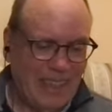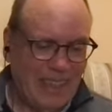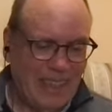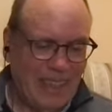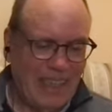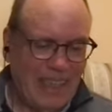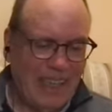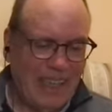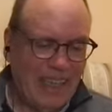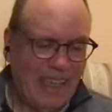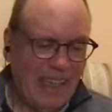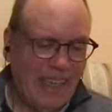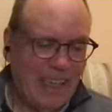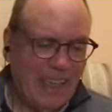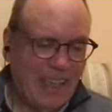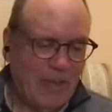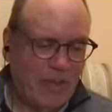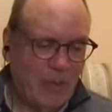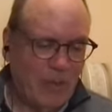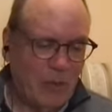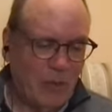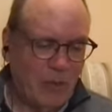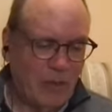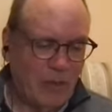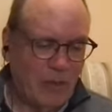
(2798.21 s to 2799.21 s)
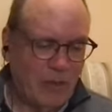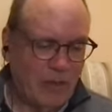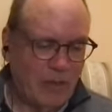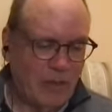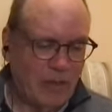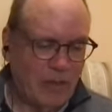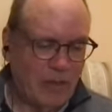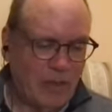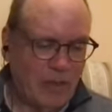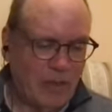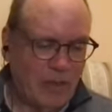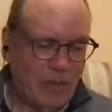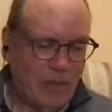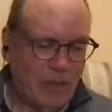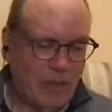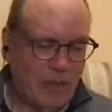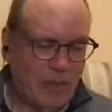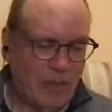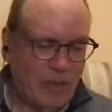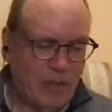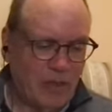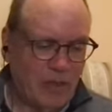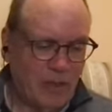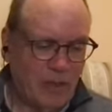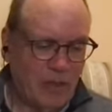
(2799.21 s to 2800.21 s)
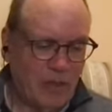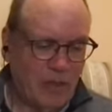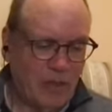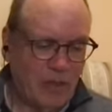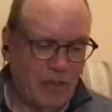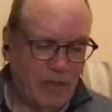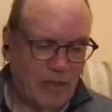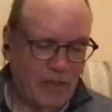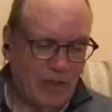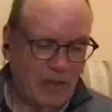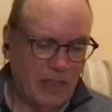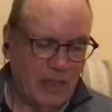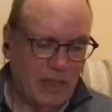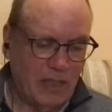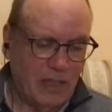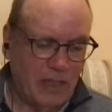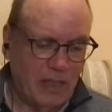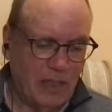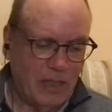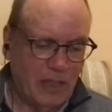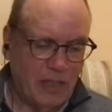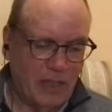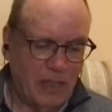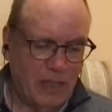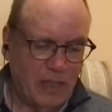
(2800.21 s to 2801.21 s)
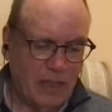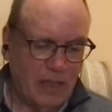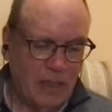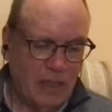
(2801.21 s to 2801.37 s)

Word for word: And and of course, you know, just to say like